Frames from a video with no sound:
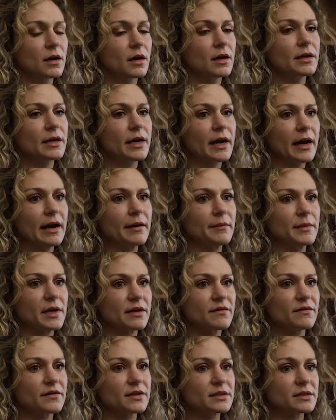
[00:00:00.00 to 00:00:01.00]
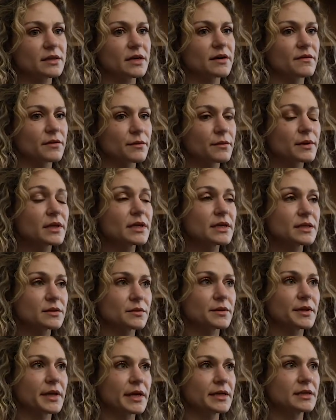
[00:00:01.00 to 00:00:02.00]
Yeah, I mean, if it really is
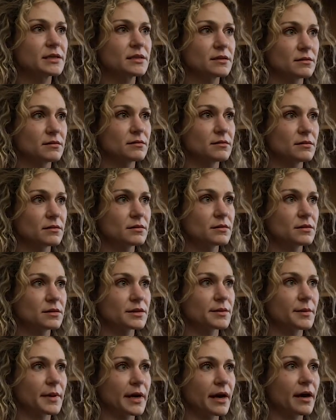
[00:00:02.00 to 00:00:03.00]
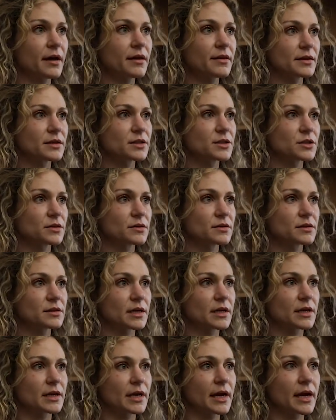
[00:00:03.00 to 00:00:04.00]
related to my health issues,
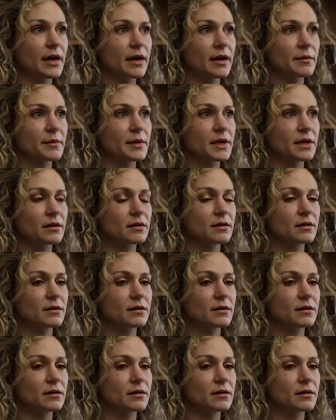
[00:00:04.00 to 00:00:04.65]
then yeah, I mean.